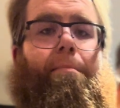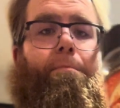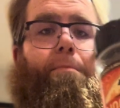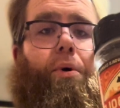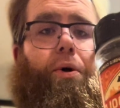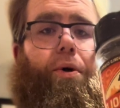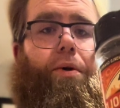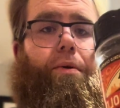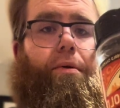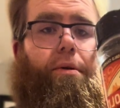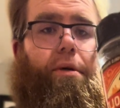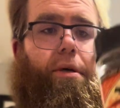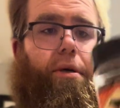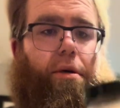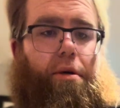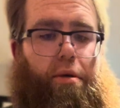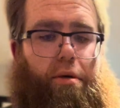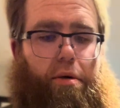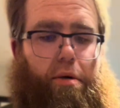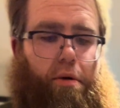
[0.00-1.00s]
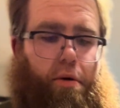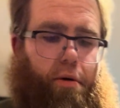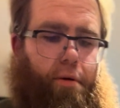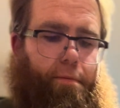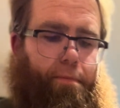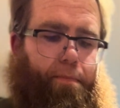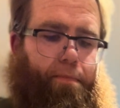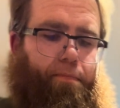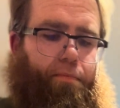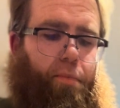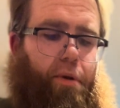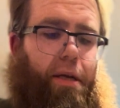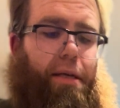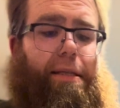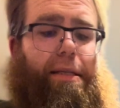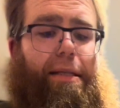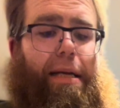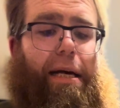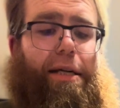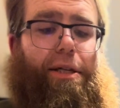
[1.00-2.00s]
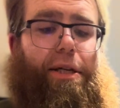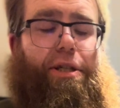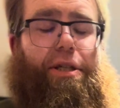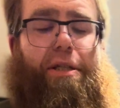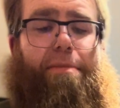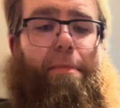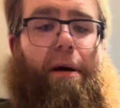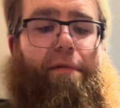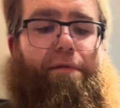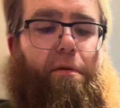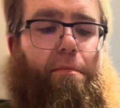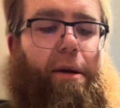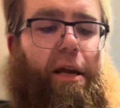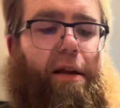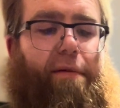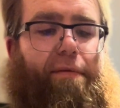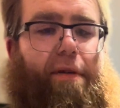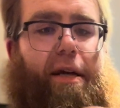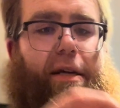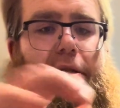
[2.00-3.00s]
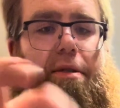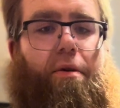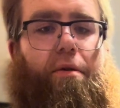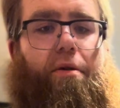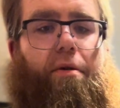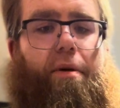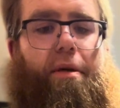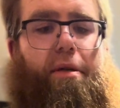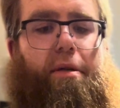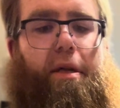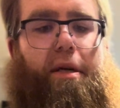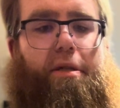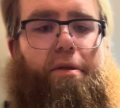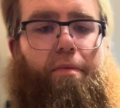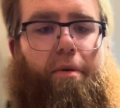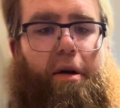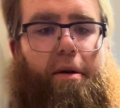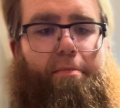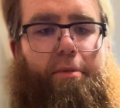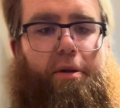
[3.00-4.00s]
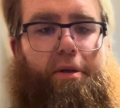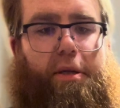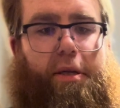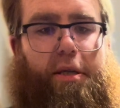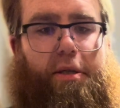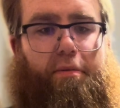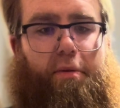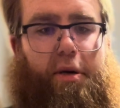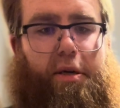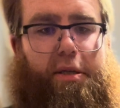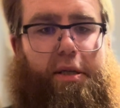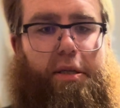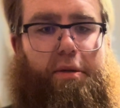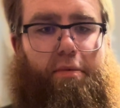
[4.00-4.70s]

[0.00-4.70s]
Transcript: Bold. This is actually just meant for beef. That's the only reason. That's why I'm using this one, because